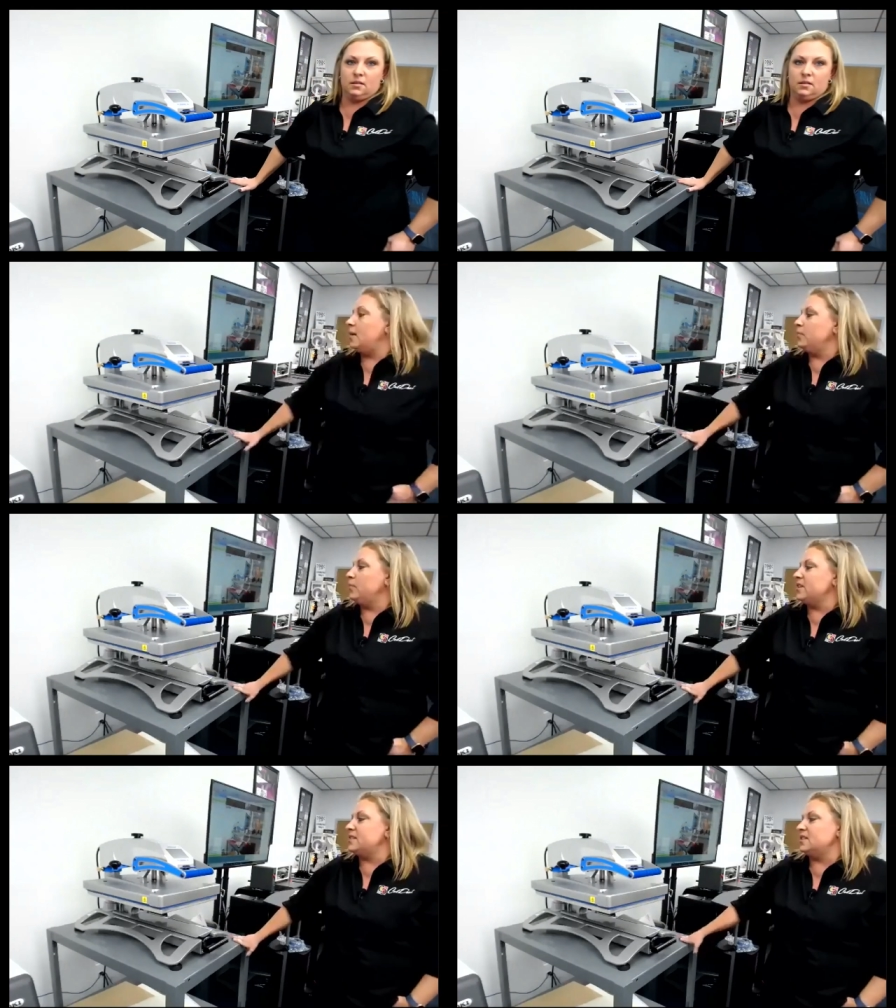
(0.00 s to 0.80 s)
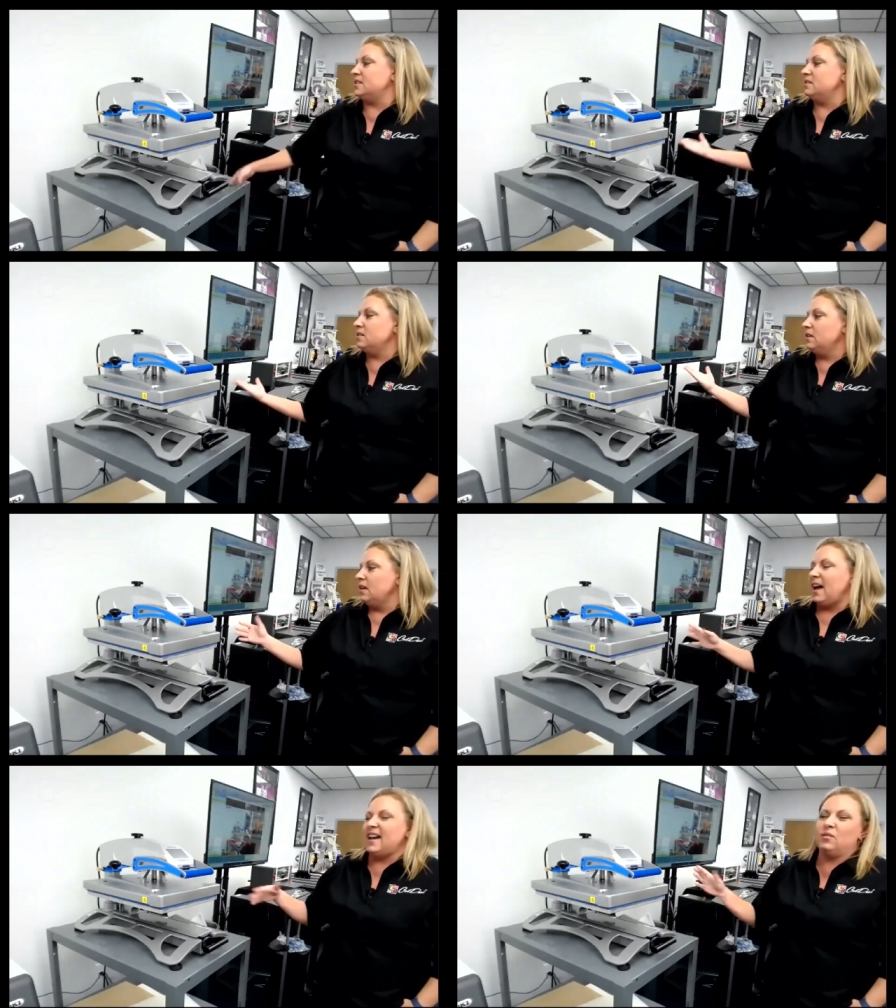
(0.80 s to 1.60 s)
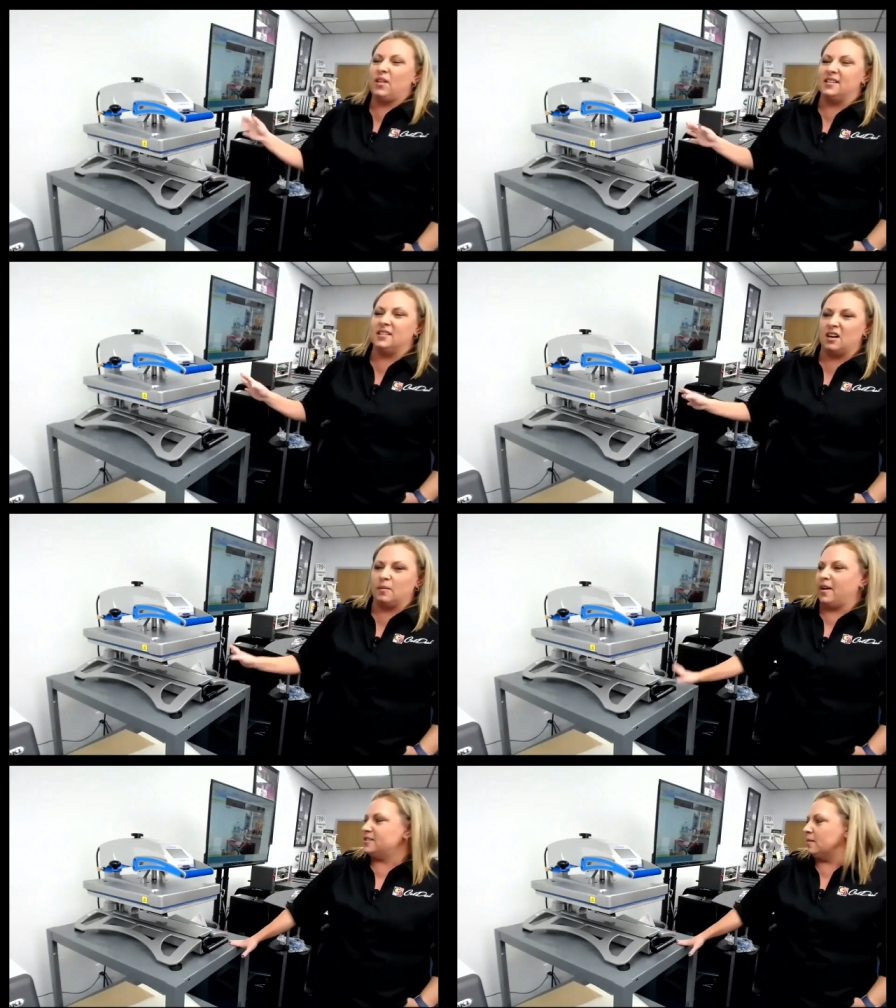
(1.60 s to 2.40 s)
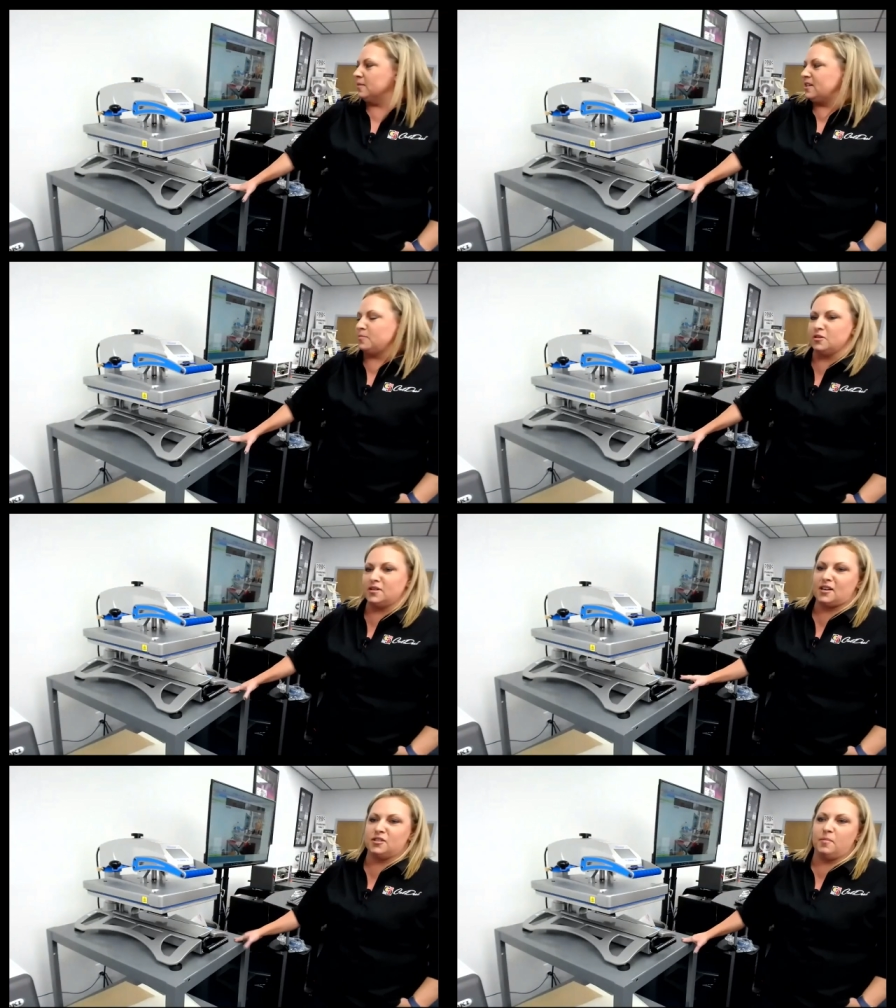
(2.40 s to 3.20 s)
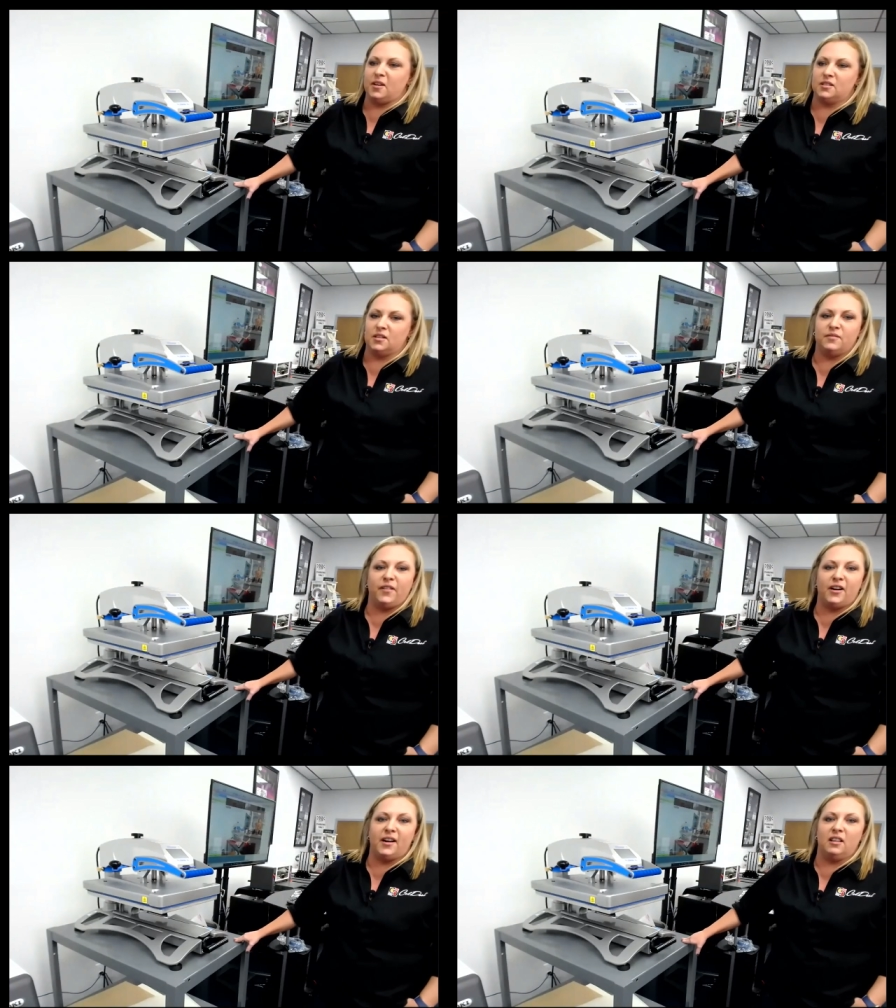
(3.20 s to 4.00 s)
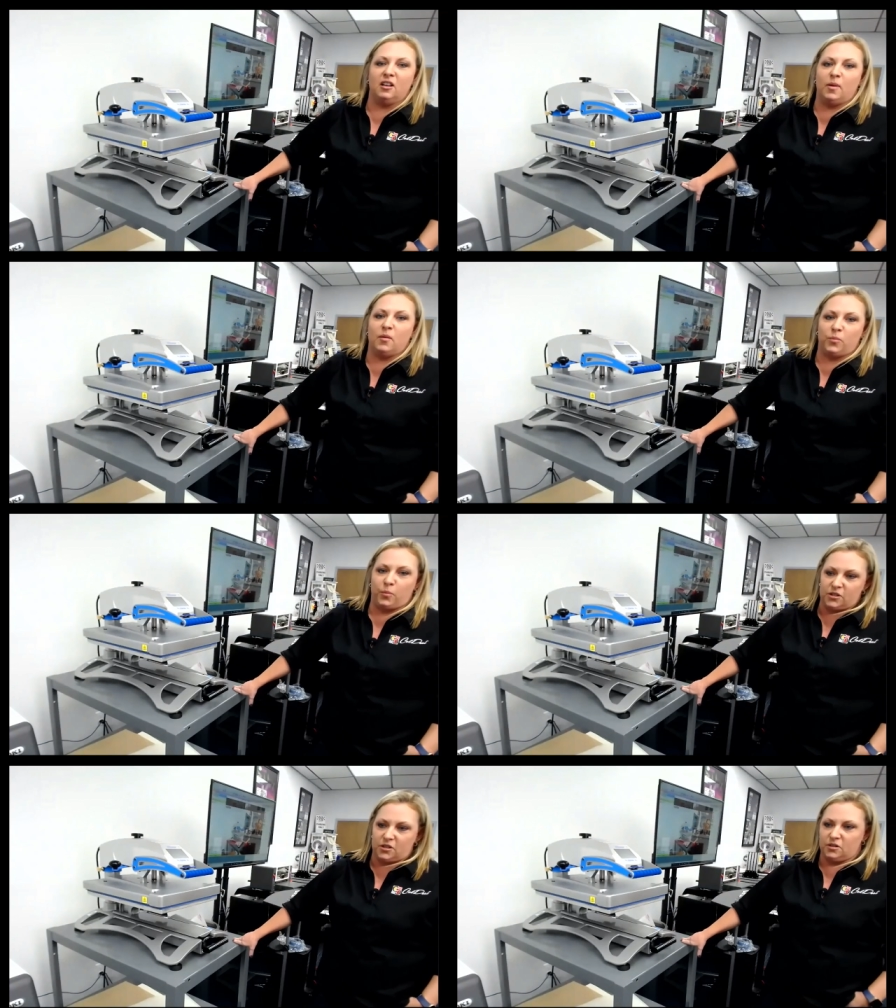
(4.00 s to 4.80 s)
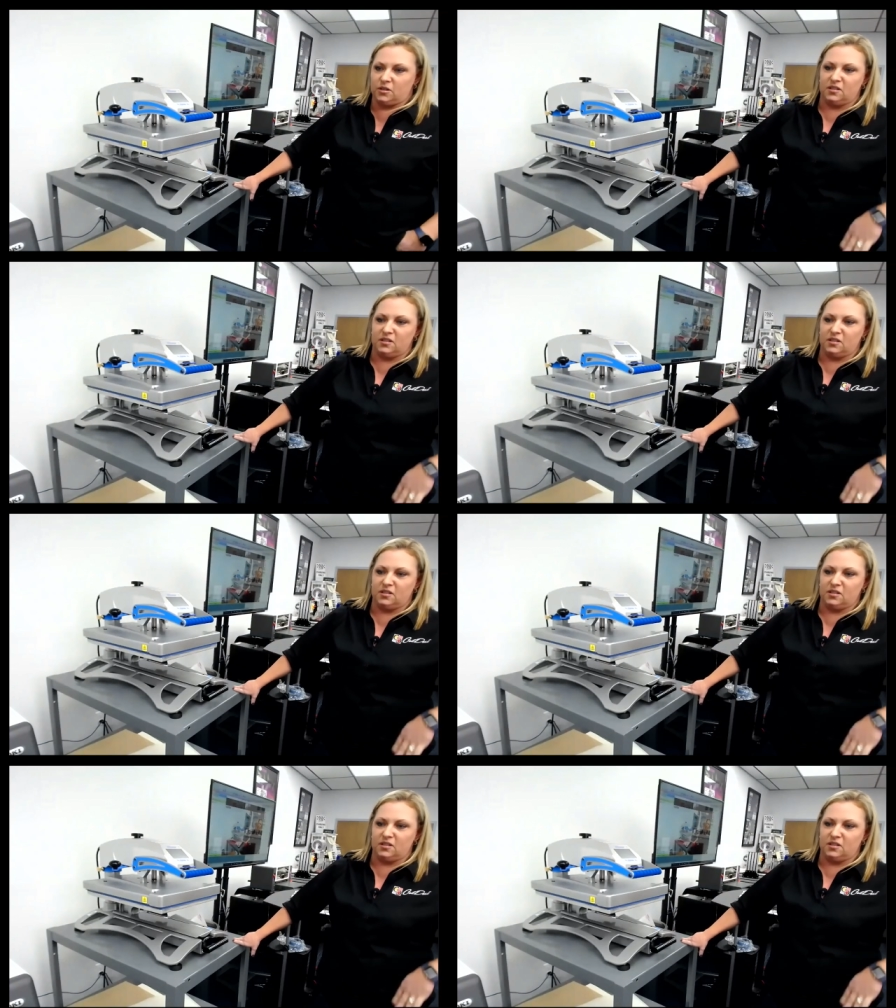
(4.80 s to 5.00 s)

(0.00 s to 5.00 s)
Um, this is I don't like to talk about timing temperatures actually because they vary a little bit with printers.